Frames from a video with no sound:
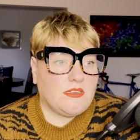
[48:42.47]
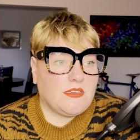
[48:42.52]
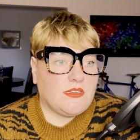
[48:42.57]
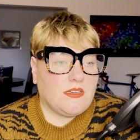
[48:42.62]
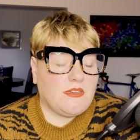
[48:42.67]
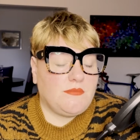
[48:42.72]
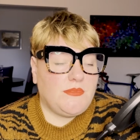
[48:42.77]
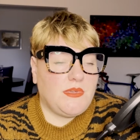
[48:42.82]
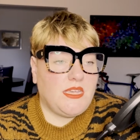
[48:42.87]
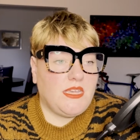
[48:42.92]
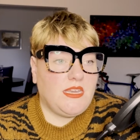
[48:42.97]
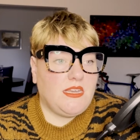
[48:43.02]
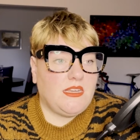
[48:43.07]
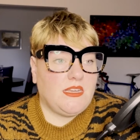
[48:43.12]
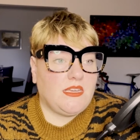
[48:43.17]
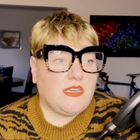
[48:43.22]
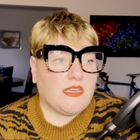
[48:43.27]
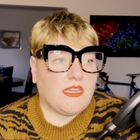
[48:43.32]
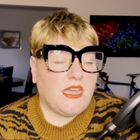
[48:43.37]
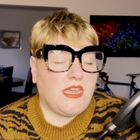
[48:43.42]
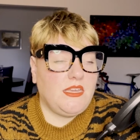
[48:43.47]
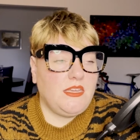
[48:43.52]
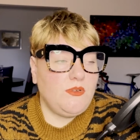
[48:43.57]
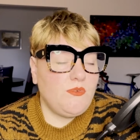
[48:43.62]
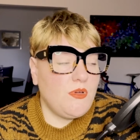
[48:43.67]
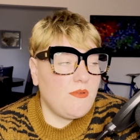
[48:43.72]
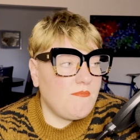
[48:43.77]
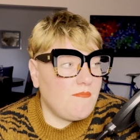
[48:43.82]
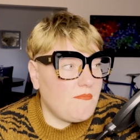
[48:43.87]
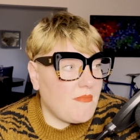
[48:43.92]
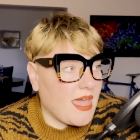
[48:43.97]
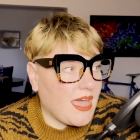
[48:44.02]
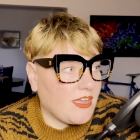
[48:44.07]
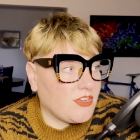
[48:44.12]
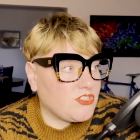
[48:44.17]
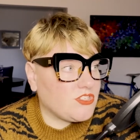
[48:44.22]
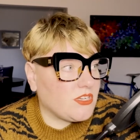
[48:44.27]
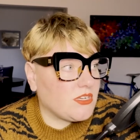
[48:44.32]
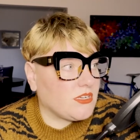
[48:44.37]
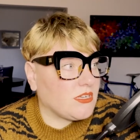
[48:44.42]
I mean, can you
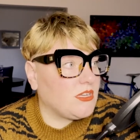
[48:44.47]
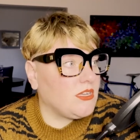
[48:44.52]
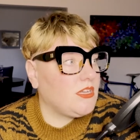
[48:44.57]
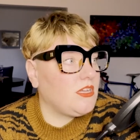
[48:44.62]
imagine?